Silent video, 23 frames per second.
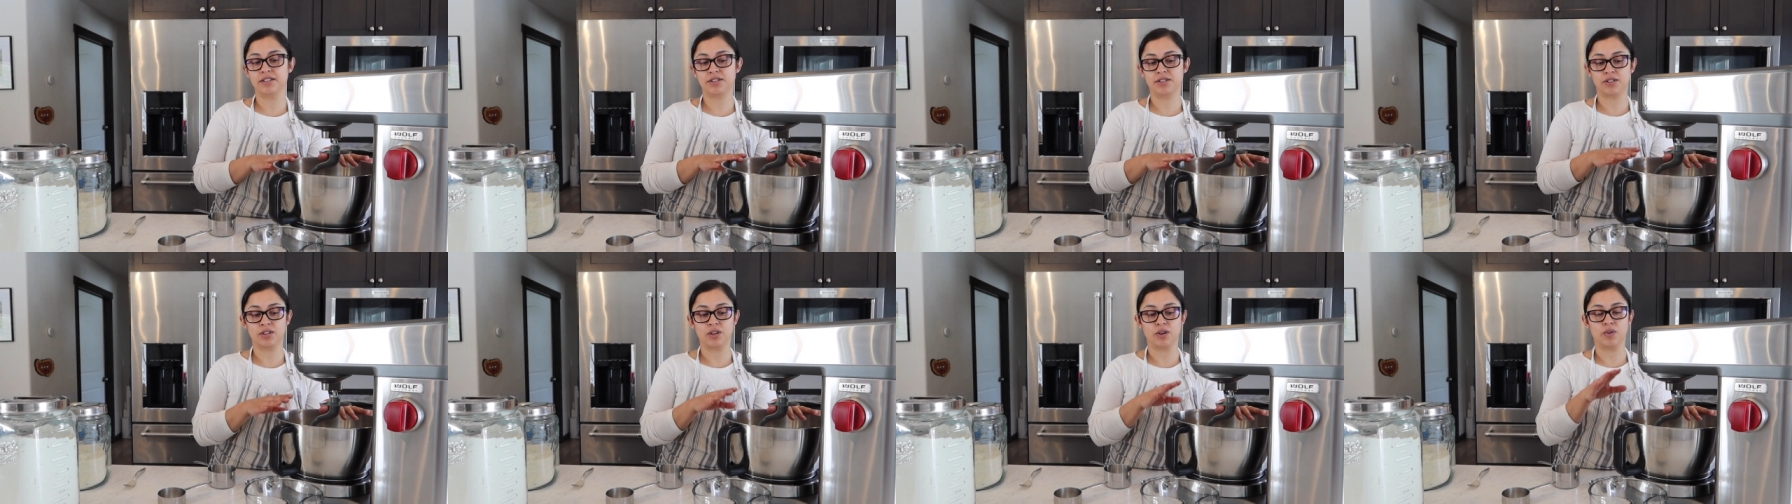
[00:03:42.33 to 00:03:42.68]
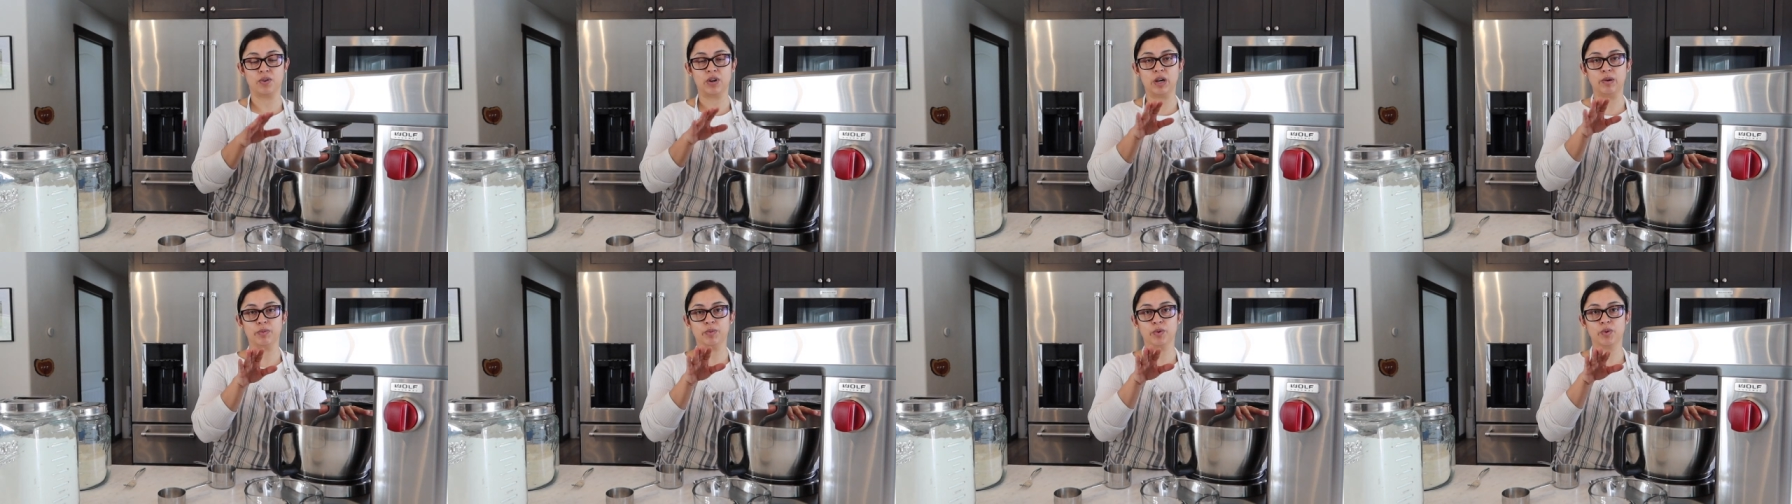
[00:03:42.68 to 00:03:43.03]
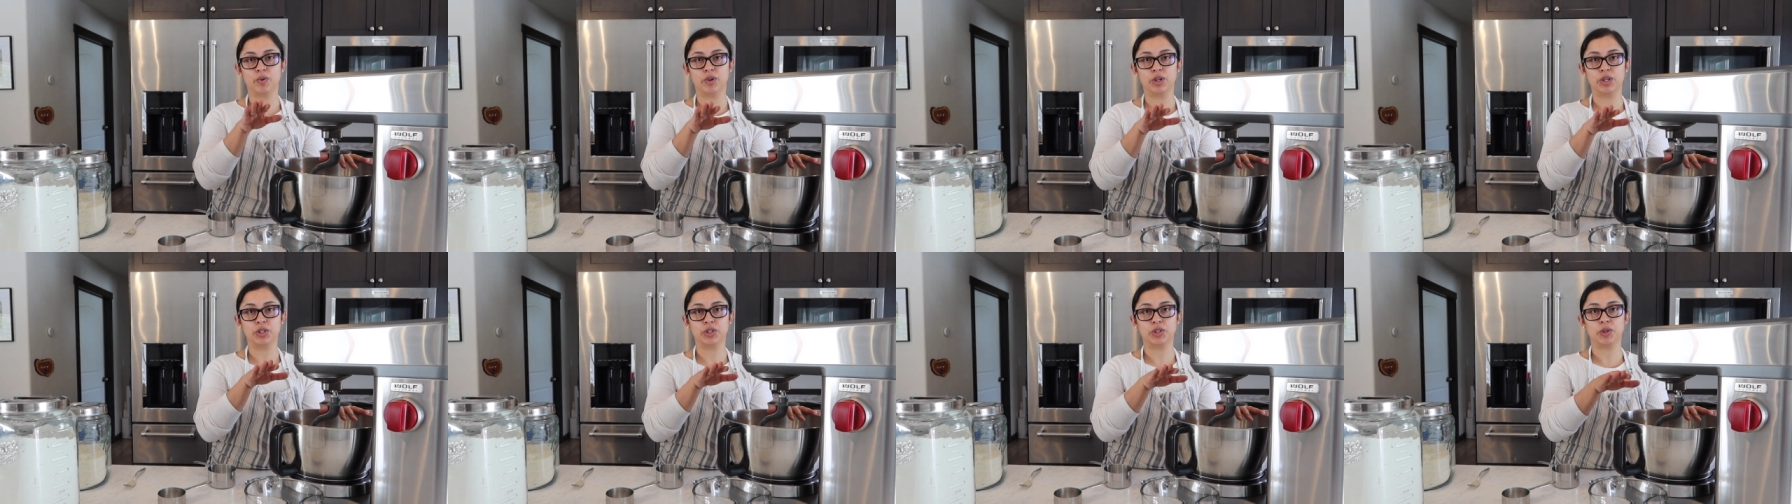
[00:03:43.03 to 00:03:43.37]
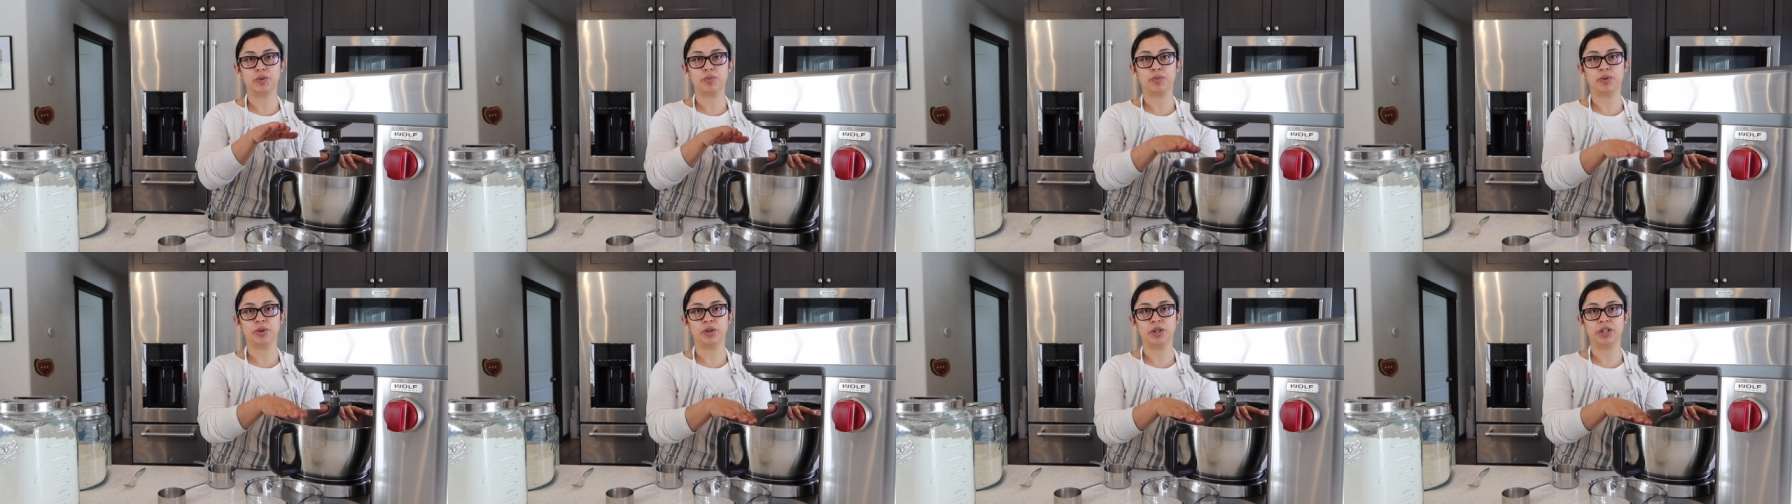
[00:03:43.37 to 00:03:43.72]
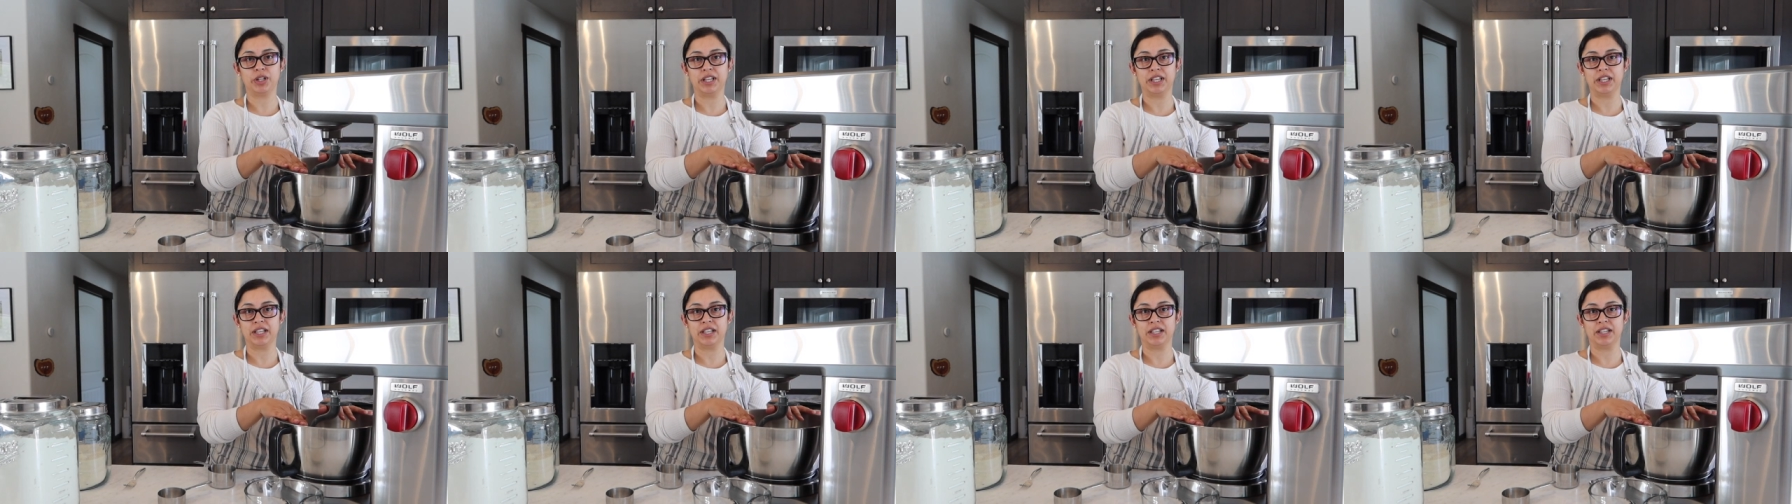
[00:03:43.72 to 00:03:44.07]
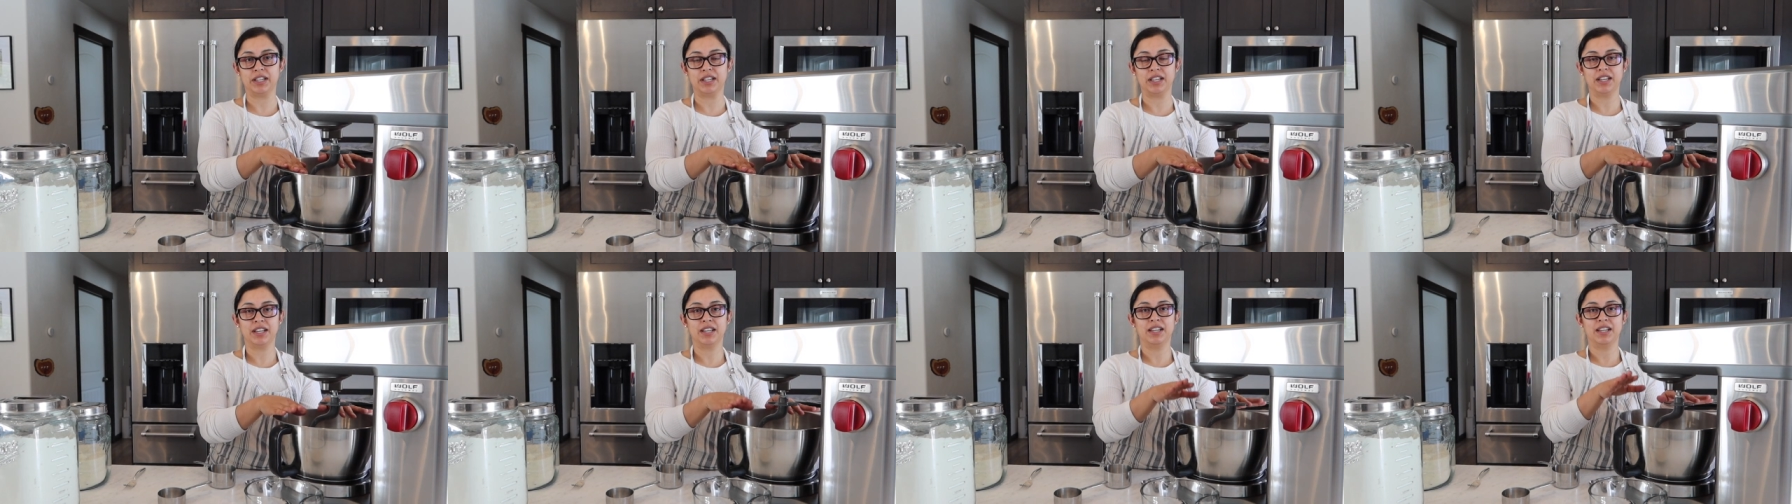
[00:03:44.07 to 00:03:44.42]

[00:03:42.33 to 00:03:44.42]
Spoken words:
so I'm going to put in